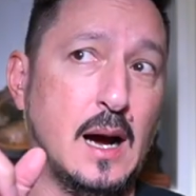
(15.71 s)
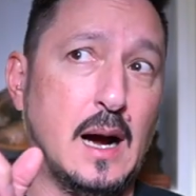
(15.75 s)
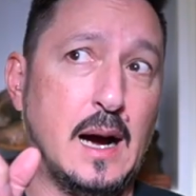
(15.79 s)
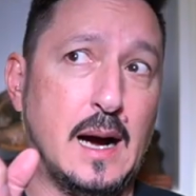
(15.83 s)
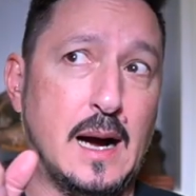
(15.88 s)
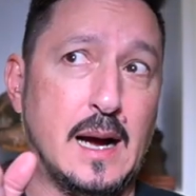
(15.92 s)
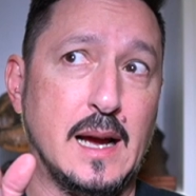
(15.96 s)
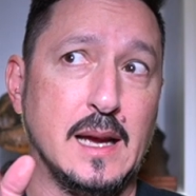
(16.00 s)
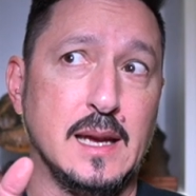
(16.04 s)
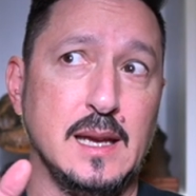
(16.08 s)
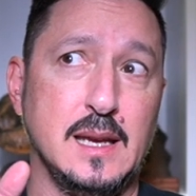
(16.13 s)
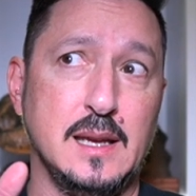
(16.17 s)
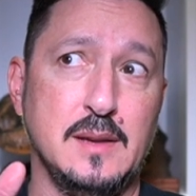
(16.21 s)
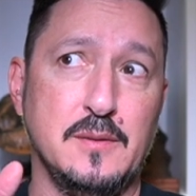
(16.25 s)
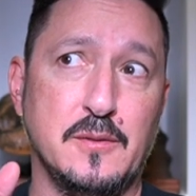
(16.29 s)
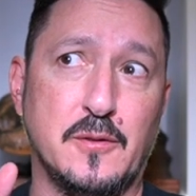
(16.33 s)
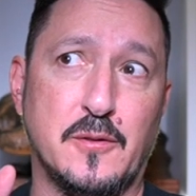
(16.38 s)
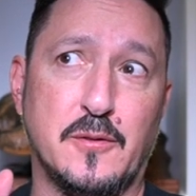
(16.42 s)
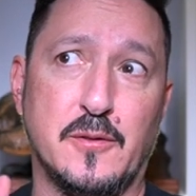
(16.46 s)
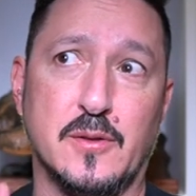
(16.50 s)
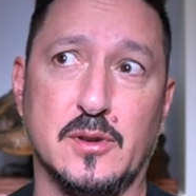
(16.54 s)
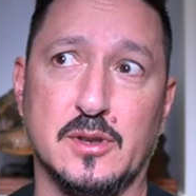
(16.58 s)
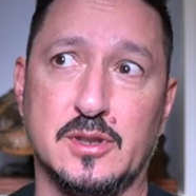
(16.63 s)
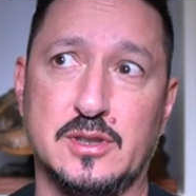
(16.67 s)
I
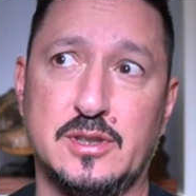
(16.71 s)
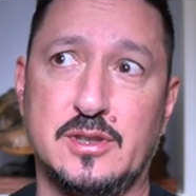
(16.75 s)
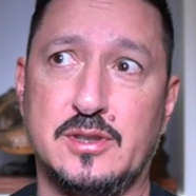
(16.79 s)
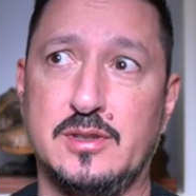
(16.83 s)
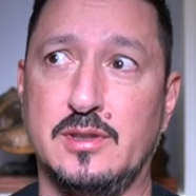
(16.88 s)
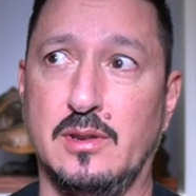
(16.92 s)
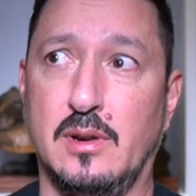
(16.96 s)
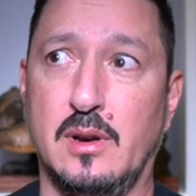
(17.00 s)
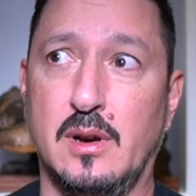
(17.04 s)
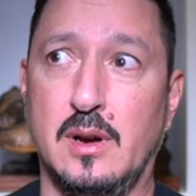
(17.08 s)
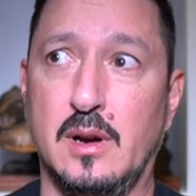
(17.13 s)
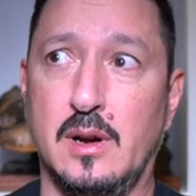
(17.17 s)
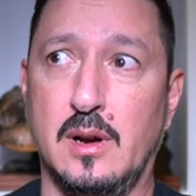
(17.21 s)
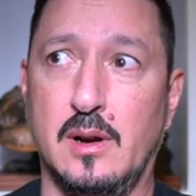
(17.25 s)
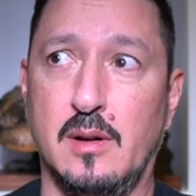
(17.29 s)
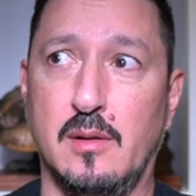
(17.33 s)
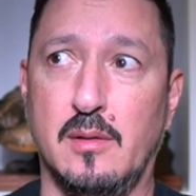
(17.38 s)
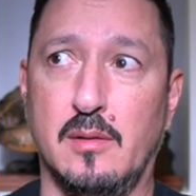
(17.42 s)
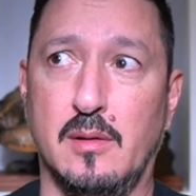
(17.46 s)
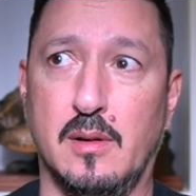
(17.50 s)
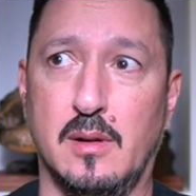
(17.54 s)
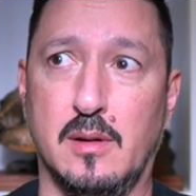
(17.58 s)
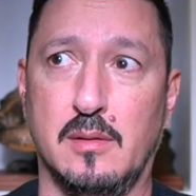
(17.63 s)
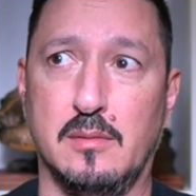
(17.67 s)
first saw,
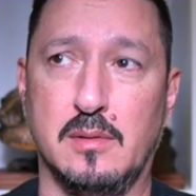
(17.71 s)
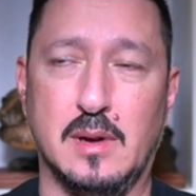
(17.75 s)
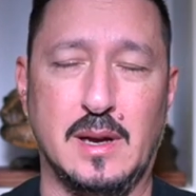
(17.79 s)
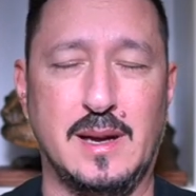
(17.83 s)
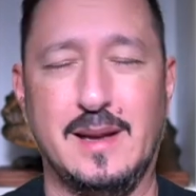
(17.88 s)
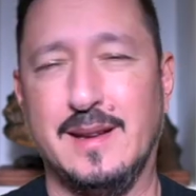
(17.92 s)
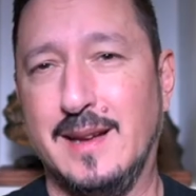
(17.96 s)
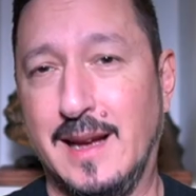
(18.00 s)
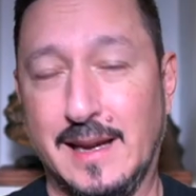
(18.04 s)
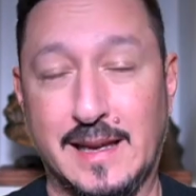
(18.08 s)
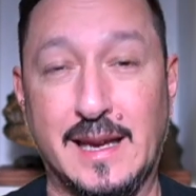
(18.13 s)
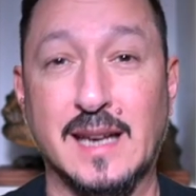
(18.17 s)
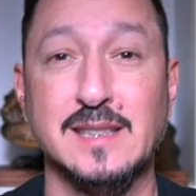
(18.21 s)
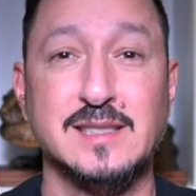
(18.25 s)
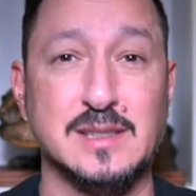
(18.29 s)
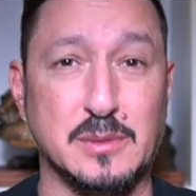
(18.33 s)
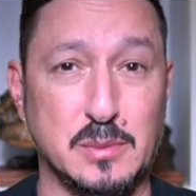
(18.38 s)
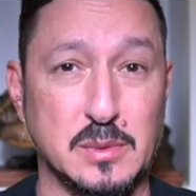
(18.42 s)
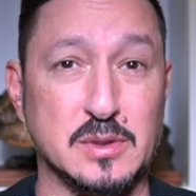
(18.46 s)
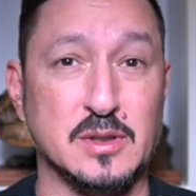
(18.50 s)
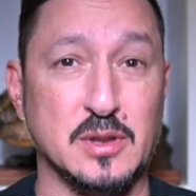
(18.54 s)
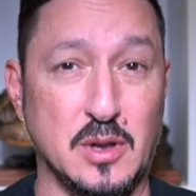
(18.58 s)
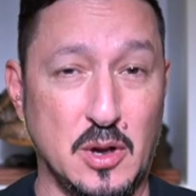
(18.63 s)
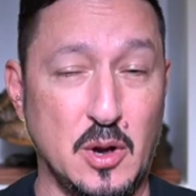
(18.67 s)
I guess it
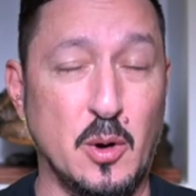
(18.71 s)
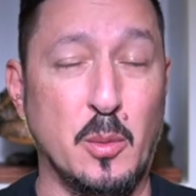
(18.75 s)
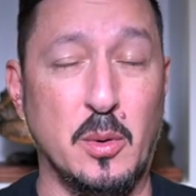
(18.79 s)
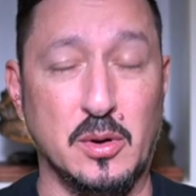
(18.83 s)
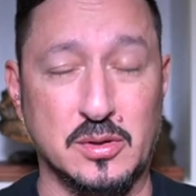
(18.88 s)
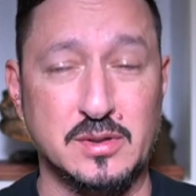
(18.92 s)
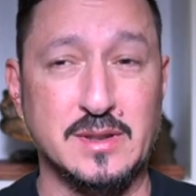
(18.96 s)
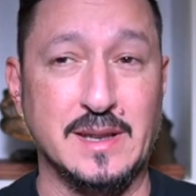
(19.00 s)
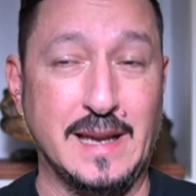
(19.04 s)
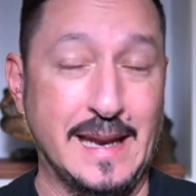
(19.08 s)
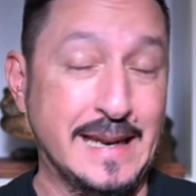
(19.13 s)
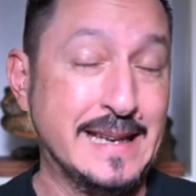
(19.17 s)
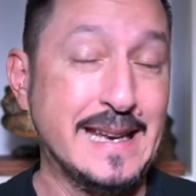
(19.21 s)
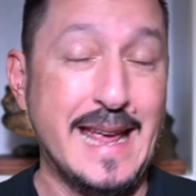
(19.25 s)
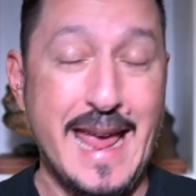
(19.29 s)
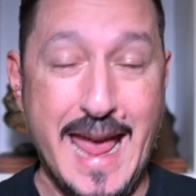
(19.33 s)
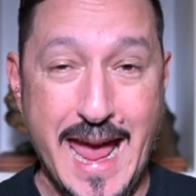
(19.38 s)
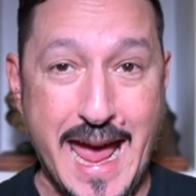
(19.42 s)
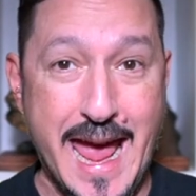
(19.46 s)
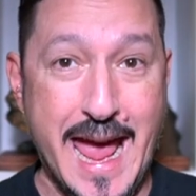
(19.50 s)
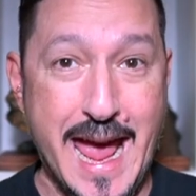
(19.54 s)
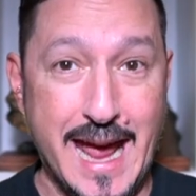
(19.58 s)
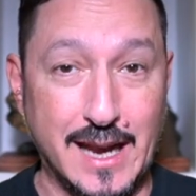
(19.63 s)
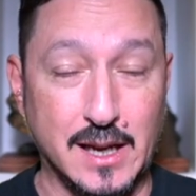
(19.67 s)
was almost an
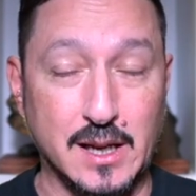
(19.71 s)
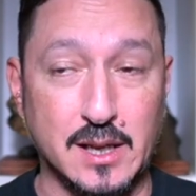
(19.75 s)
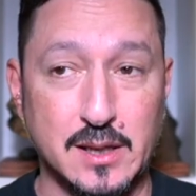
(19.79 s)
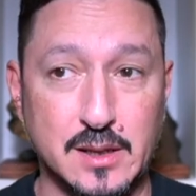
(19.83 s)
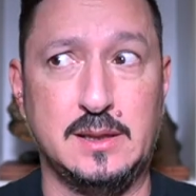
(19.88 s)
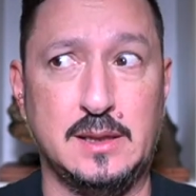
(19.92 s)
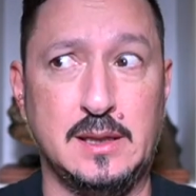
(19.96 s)
ad